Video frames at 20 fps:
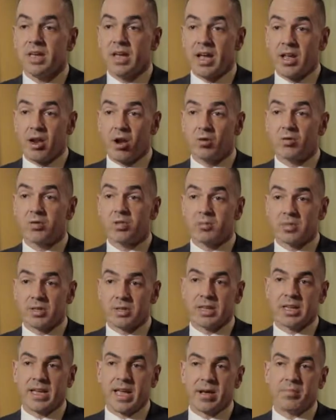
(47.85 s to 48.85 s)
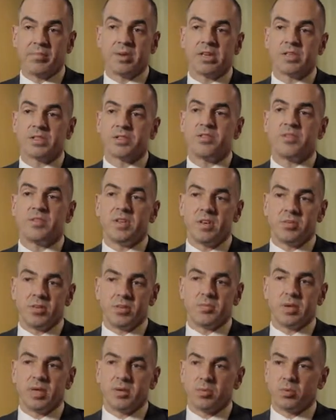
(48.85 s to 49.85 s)
And ultimately, our biggest fear
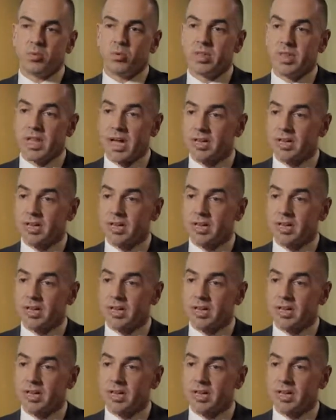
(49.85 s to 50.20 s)
in people with